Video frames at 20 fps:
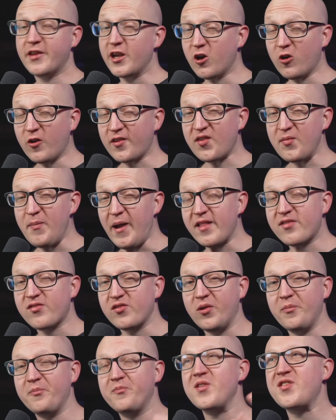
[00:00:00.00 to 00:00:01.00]
They also made
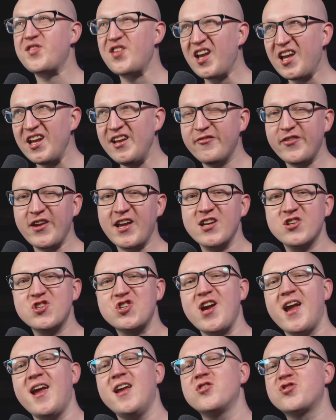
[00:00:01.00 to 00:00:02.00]
some significant
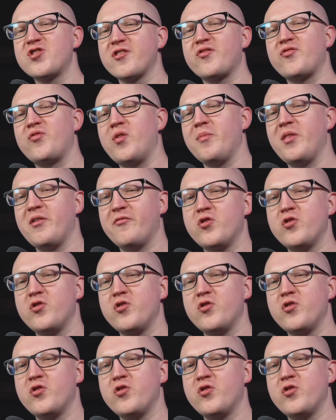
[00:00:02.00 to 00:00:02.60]
changes from the